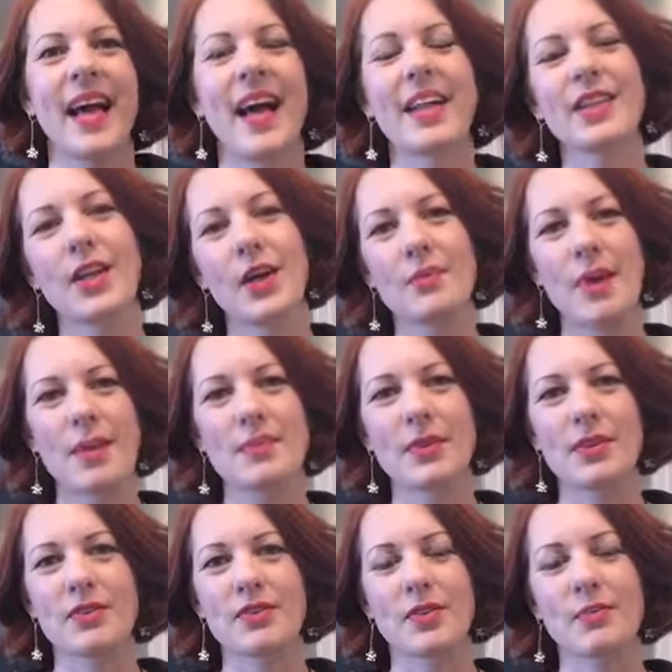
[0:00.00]
Hello, my
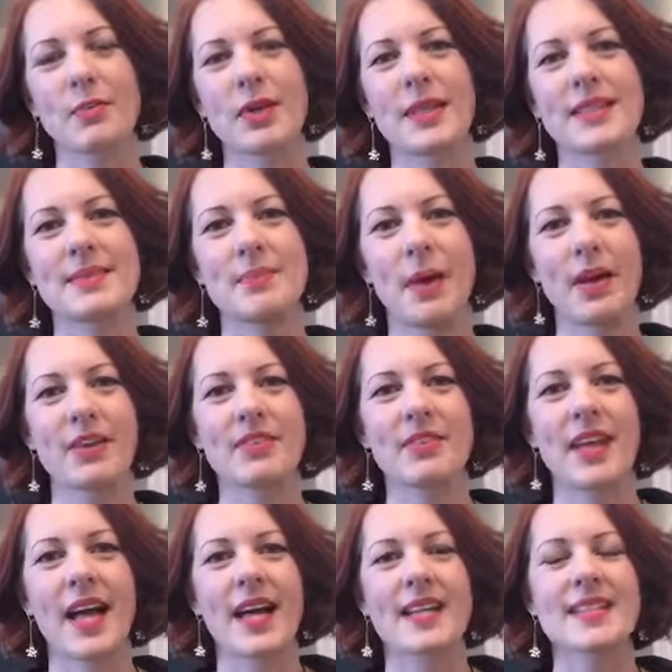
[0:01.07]
beautiful Brinks
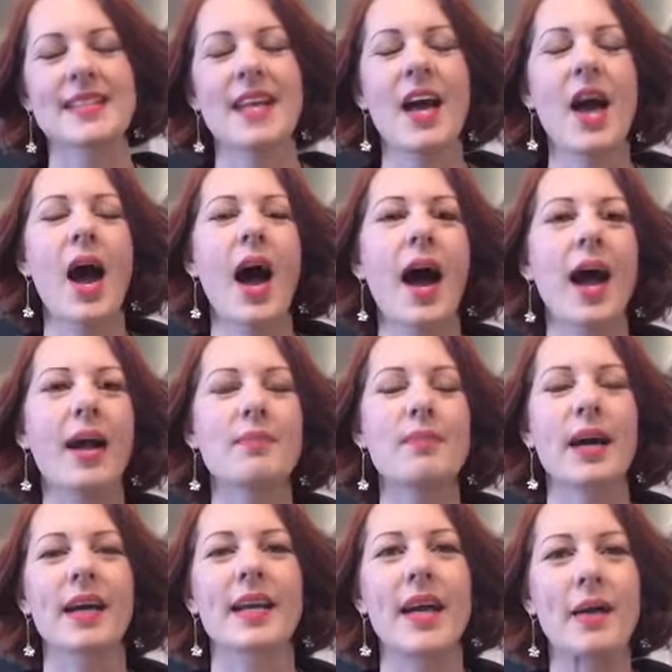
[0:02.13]
butterflies. I'm
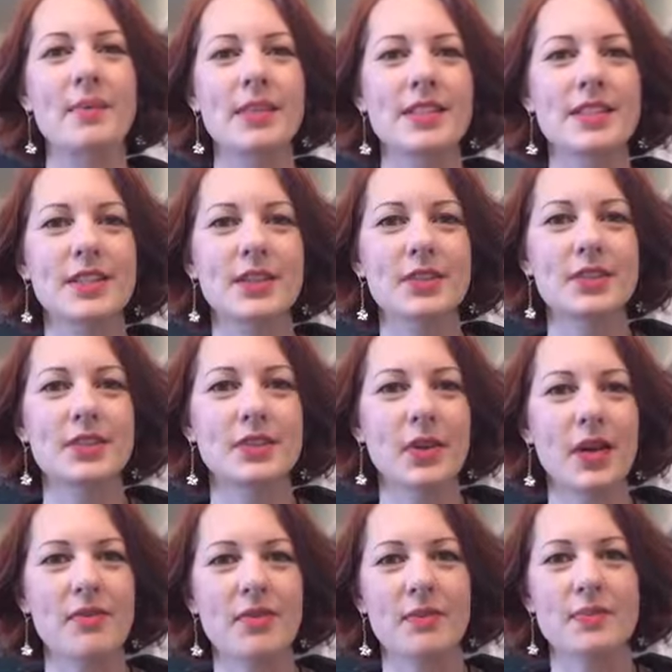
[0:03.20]
coming to you
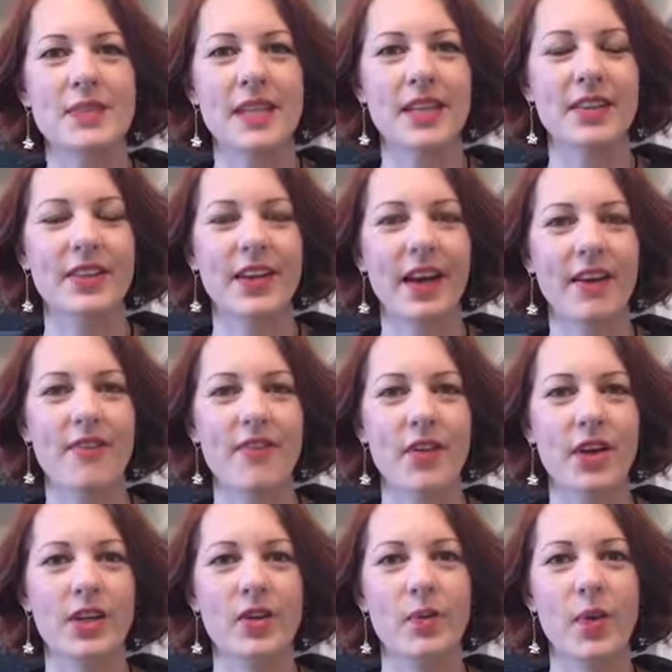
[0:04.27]
straight from Southern
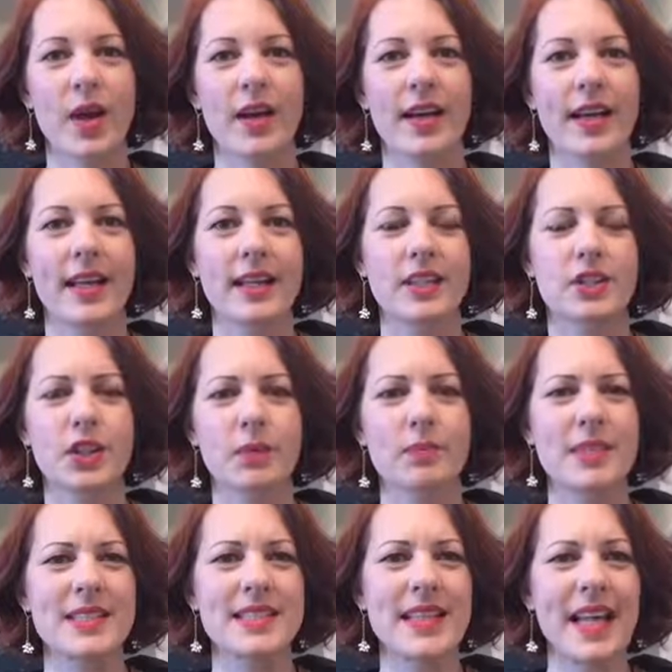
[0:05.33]
California where it should
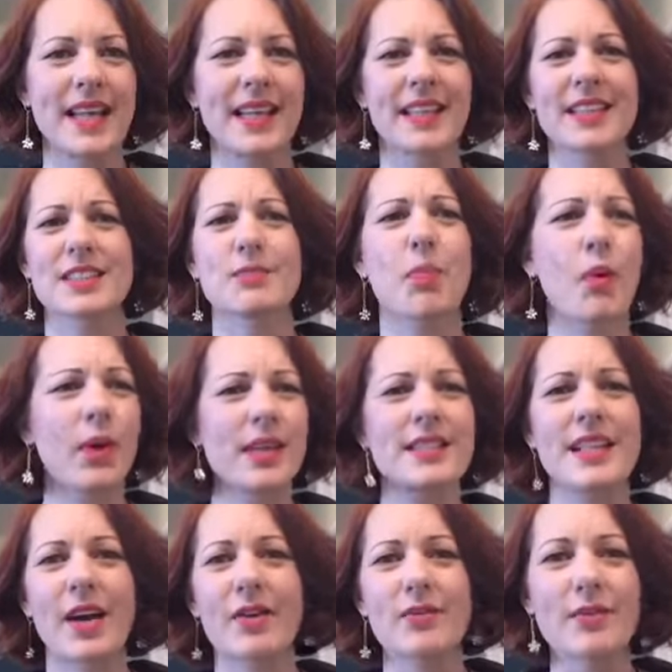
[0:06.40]
be sunny and it's pouring
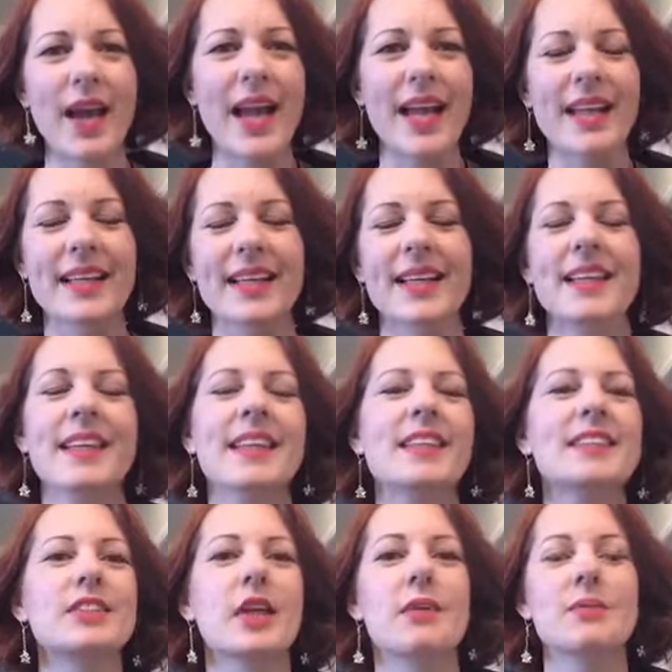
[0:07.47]
down rain.
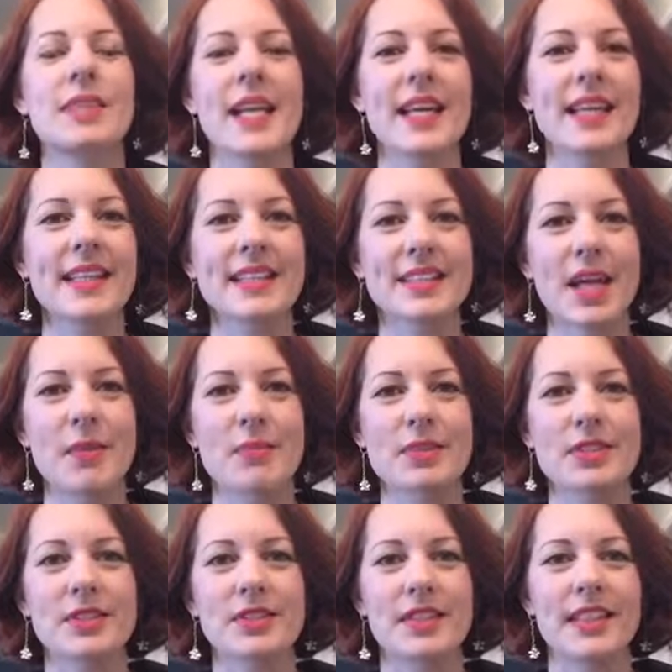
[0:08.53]
So I'm taking this
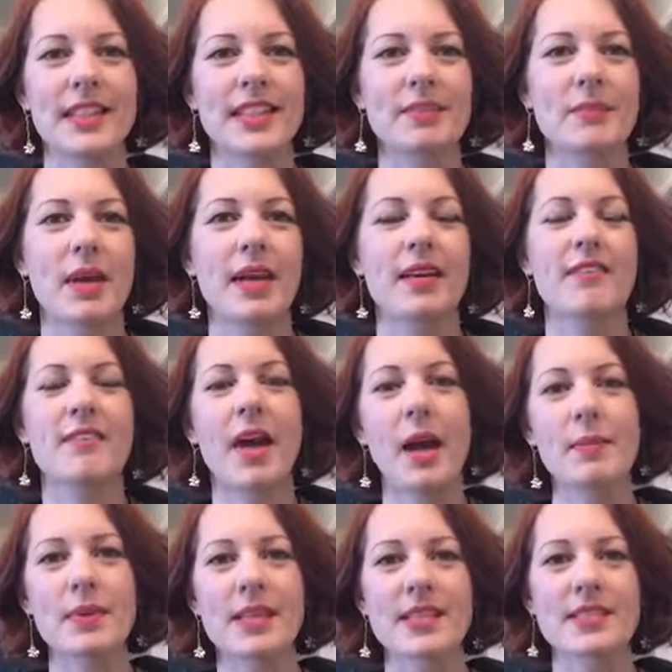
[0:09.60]
opportunity to make a
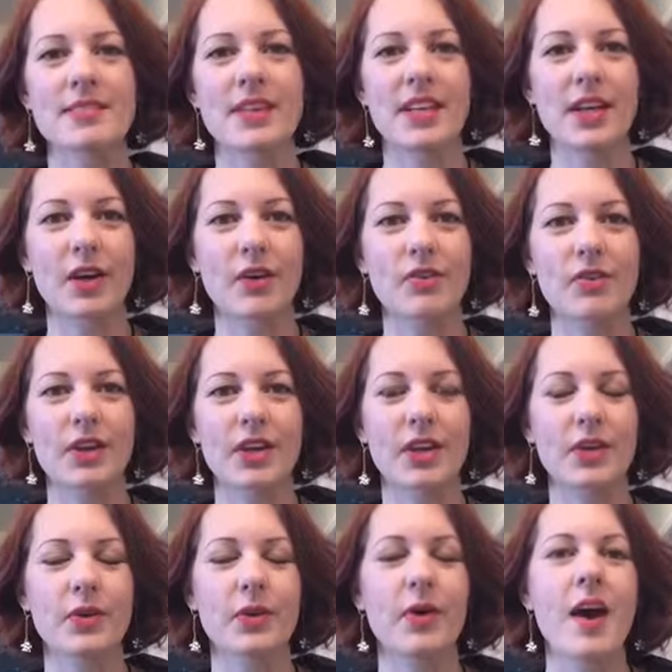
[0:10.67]
fabulous video for
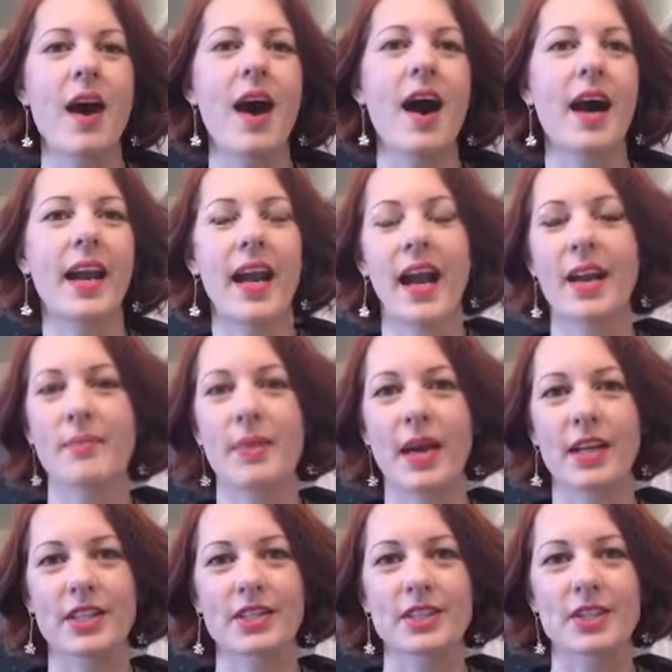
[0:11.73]
you on how to
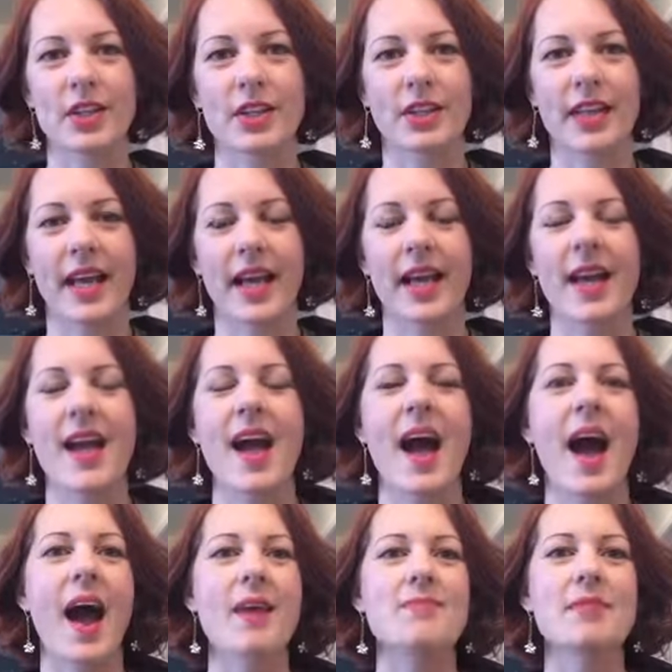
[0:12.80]
pack your starter kit.
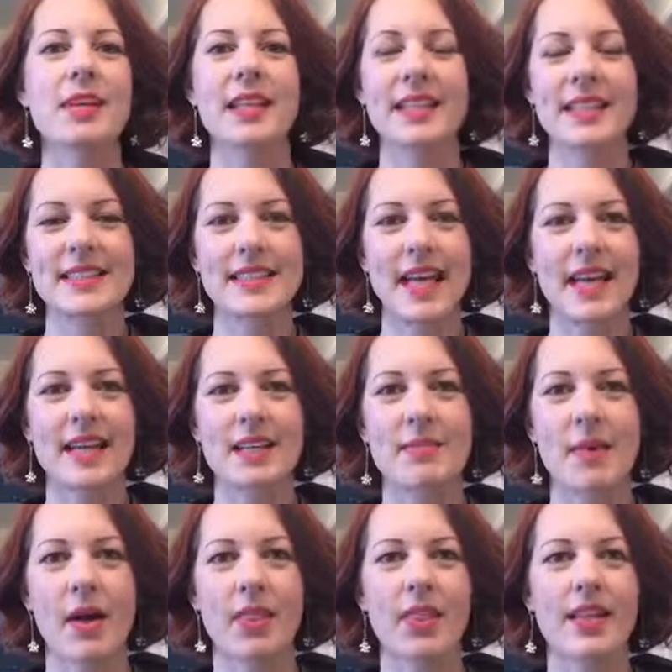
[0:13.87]
I'm really excited
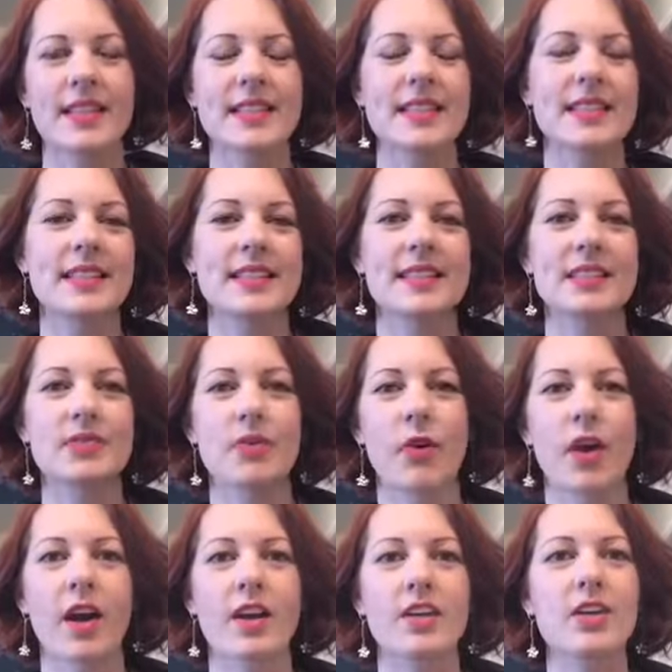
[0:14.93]
about this, and this is for
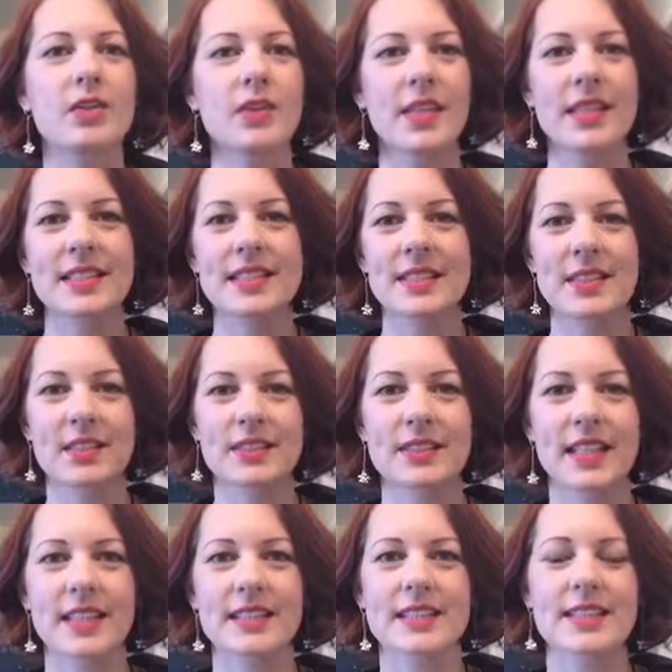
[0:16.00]
our new
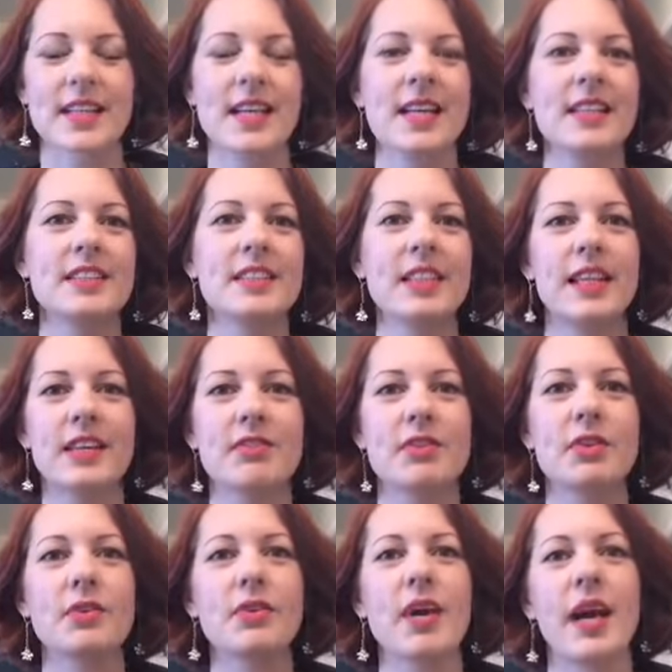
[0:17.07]
consultants to give
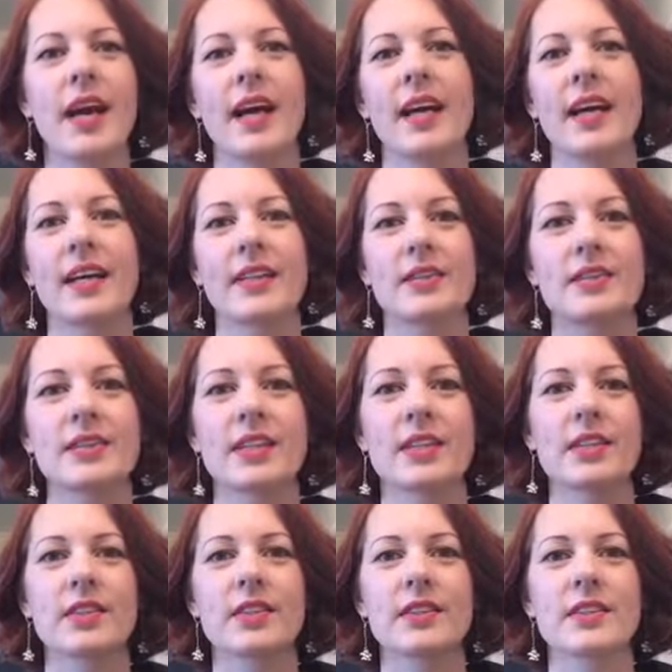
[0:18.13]
you a
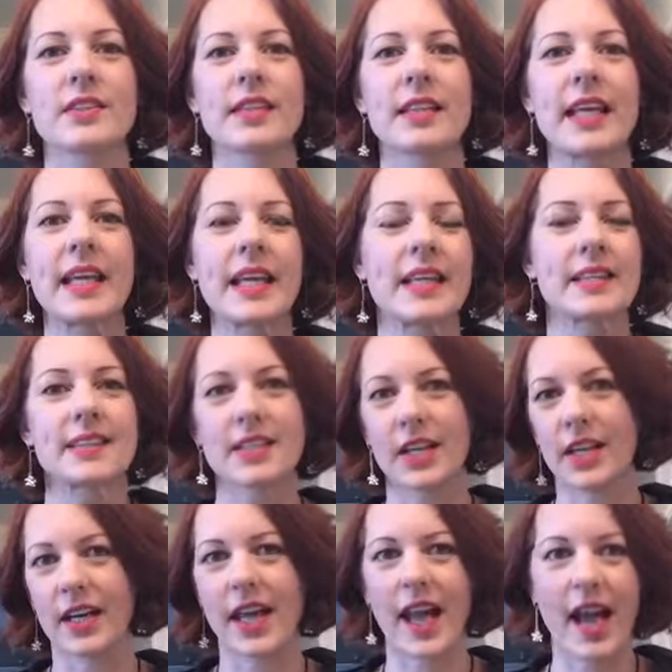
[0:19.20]
little hint
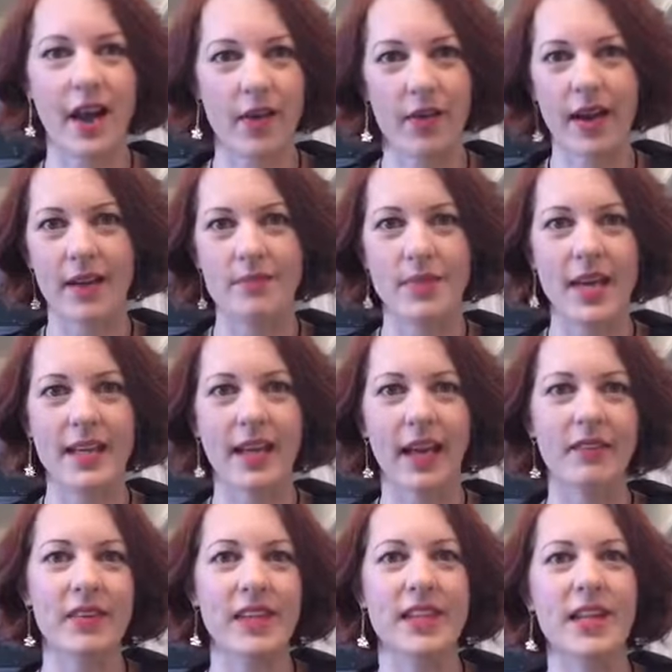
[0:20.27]
on how I make
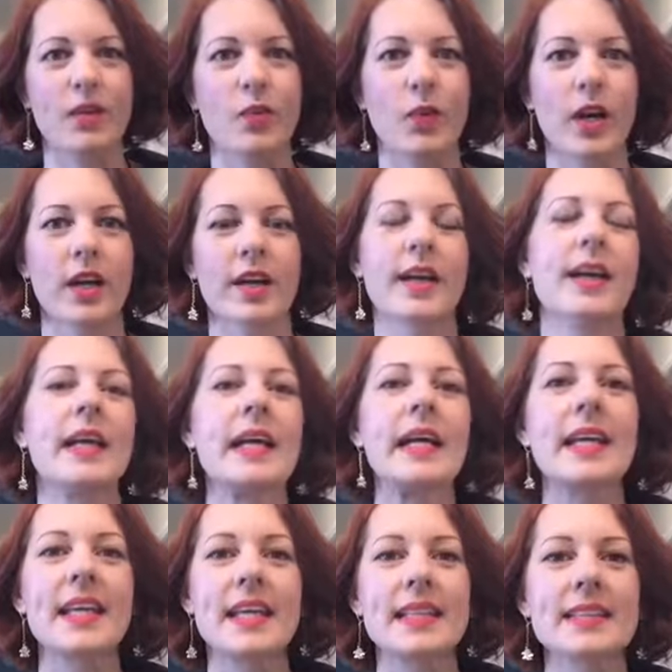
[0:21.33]
everything work
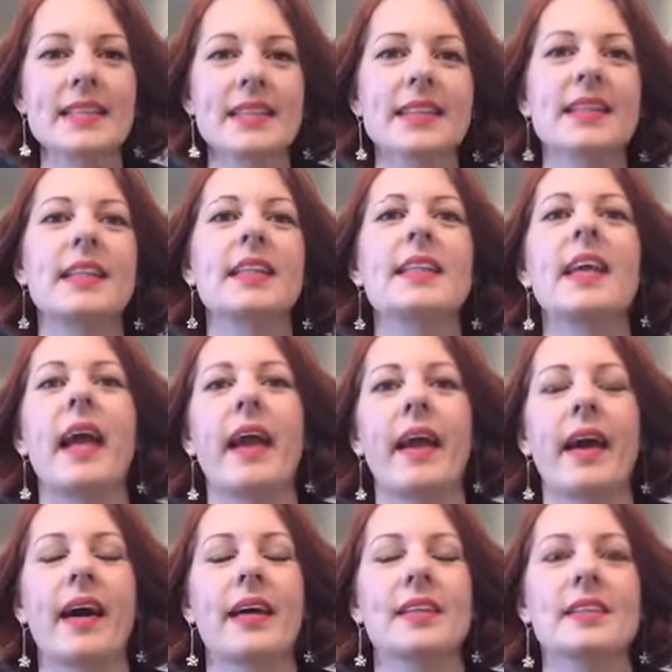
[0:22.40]
easily
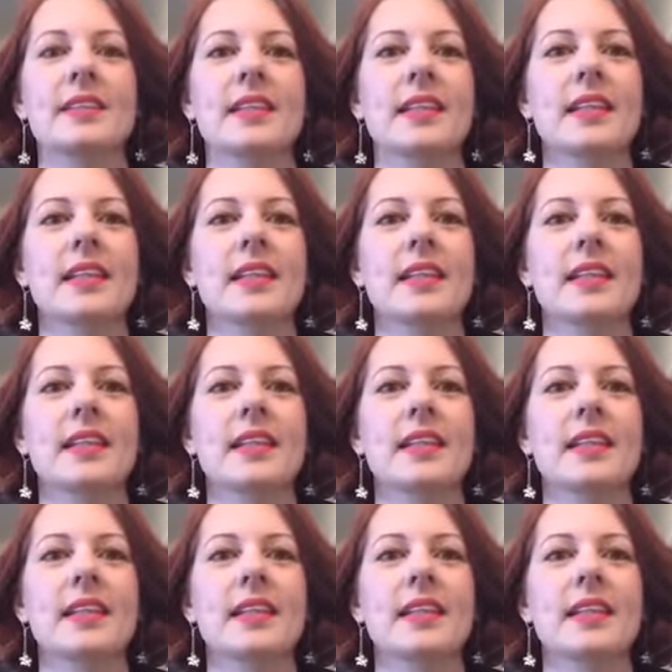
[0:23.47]
and